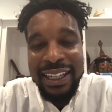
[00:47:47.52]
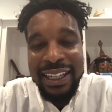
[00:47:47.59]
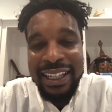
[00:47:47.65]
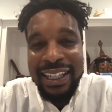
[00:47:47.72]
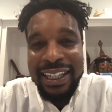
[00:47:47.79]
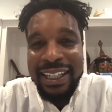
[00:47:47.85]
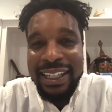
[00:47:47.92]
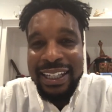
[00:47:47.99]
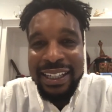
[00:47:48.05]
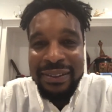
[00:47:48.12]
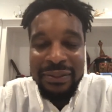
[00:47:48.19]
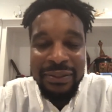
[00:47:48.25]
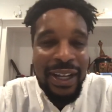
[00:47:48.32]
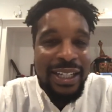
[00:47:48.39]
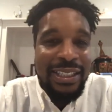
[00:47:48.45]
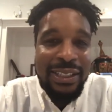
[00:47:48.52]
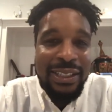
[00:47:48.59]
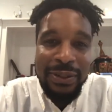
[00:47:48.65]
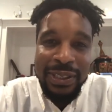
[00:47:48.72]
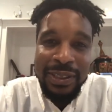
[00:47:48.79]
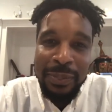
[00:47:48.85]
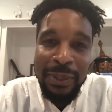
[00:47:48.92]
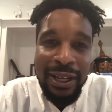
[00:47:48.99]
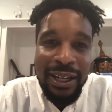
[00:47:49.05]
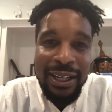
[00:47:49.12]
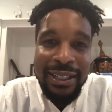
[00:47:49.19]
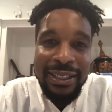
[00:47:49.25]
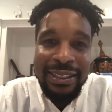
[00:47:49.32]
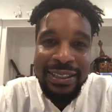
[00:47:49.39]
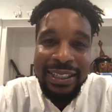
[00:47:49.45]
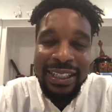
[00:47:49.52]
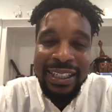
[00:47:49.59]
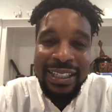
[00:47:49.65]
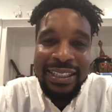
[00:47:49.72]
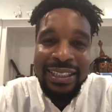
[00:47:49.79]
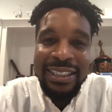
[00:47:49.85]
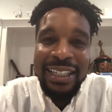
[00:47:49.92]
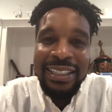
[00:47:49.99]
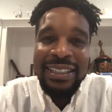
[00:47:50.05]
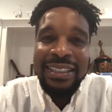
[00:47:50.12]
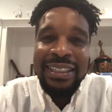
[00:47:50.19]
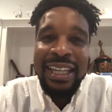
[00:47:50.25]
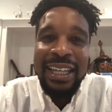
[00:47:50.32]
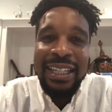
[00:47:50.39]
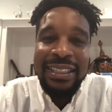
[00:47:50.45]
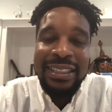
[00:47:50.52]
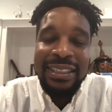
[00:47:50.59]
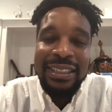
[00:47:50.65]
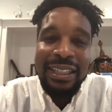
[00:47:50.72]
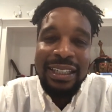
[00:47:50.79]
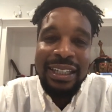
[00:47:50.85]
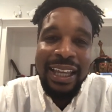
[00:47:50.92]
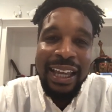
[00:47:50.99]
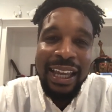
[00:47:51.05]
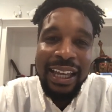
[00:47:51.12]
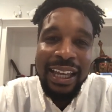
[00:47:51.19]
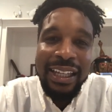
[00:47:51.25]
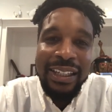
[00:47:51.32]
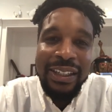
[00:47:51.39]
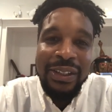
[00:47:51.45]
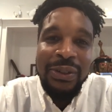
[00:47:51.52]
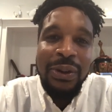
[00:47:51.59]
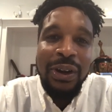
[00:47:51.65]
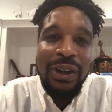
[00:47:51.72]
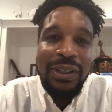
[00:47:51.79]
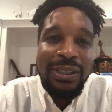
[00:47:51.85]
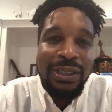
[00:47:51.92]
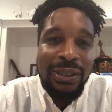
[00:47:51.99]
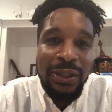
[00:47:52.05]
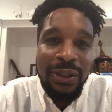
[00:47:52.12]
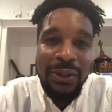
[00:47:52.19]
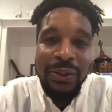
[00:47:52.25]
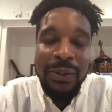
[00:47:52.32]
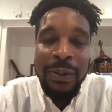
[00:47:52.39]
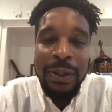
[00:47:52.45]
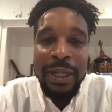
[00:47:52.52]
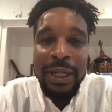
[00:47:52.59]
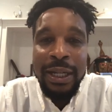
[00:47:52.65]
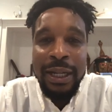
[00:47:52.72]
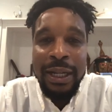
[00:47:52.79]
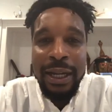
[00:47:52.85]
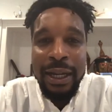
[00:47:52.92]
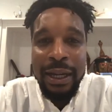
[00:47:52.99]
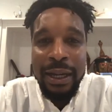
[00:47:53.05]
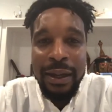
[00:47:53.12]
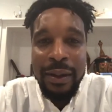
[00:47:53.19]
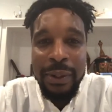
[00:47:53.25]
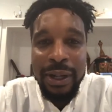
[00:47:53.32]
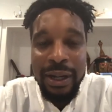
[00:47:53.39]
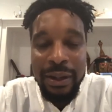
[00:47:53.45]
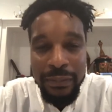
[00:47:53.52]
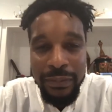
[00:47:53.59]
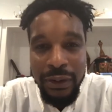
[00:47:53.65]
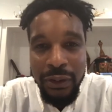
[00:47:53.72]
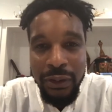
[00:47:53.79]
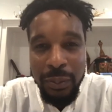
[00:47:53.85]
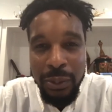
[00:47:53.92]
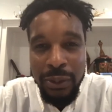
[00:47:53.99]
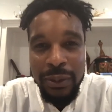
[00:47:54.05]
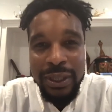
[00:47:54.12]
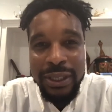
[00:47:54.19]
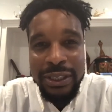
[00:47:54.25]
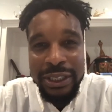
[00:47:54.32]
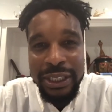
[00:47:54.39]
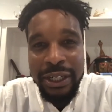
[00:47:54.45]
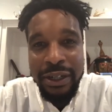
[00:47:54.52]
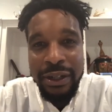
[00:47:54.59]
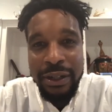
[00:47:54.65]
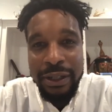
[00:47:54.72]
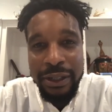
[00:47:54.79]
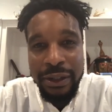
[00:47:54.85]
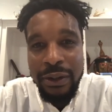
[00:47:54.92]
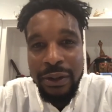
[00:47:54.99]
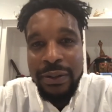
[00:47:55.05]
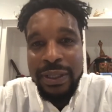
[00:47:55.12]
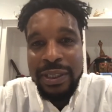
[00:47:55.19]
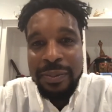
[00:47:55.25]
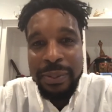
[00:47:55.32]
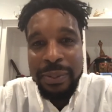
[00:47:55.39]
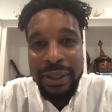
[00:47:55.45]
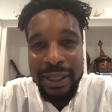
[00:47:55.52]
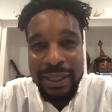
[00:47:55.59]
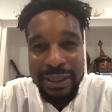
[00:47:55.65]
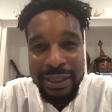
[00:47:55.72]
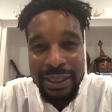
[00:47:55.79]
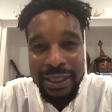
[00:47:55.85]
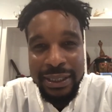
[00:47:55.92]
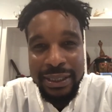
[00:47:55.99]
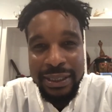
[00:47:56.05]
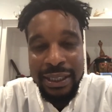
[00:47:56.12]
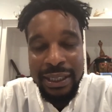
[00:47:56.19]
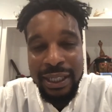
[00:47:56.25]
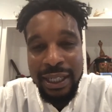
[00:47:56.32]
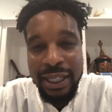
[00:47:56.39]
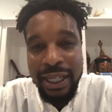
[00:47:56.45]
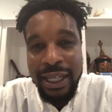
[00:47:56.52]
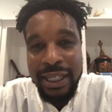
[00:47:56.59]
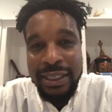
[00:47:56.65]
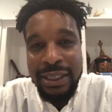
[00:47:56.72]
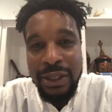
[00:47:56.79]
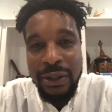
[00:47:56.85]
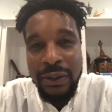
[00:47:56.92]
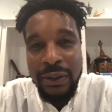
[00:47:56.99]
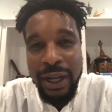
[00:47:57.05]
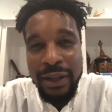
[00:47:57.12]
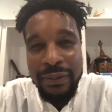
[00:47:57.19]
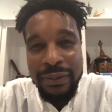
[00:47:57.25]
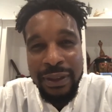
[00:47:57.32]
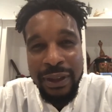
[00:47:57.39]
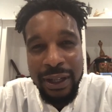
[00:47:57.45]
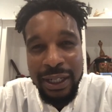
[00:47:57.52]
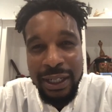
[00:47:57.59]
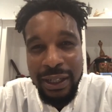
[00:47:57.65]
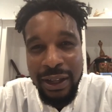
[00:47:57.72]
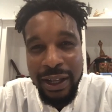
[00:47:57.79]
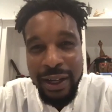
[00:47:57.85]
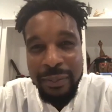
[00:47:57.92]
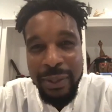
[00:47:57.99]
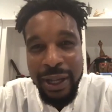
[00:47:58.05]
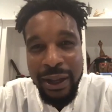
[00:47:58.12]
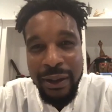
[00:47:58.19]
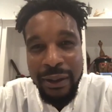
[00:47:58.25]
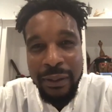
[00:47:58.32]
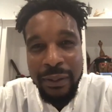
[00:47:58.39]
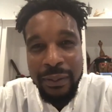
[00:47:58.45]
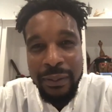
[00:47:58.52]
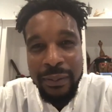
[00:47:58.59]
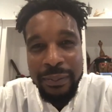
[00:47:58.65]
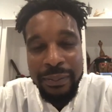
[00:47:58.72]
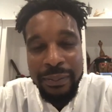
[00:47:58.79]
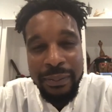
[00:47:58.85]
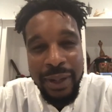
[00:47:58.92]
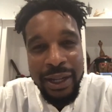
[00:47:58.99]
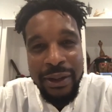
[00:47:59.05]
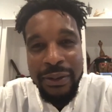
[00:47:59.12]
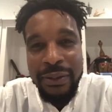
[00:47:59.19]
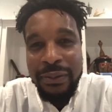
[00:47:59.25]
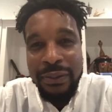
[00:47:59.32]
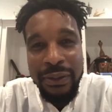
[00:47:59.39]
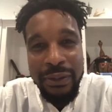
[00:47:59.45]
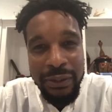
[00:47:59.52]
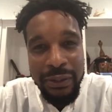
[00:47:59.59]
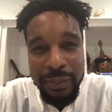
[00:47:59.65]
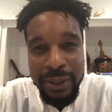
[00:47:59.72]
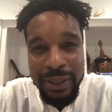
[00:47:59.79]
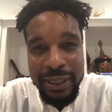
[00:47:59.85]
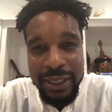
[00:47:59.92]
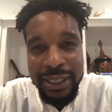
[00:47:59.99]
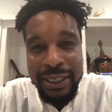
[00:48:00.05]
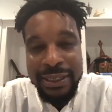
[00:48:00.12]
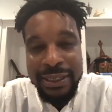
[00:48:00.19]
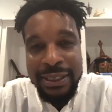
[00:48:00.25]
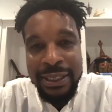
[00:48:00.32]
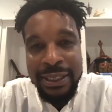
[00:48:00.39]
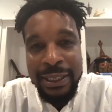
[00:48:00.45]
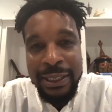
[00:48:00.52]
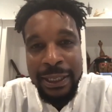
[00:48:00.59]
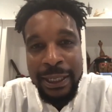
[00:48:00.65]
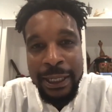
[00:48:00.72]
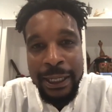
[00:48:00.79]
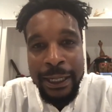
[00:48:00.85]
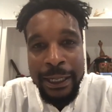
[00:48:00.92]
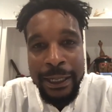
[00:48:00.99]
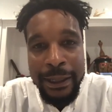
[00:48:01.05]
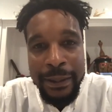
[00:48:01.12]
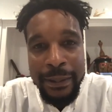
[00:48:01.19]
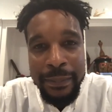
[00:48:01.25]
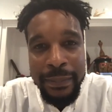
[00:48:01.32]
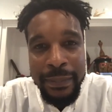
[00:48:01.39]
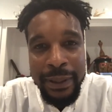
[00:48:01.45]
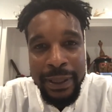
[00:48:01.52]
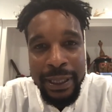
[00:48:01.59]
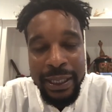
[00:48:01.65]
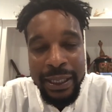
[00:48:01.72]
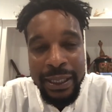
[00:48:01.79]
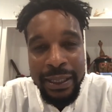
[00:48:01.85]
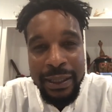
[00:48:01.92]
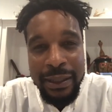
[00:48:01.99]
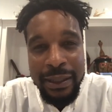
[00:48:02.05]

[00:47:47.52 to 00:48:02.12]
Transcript: it invites a response and it necessitates that you also uh, become vulnerable and share your own experiences. And so I've thought a lot about my own vulnerabilities um, and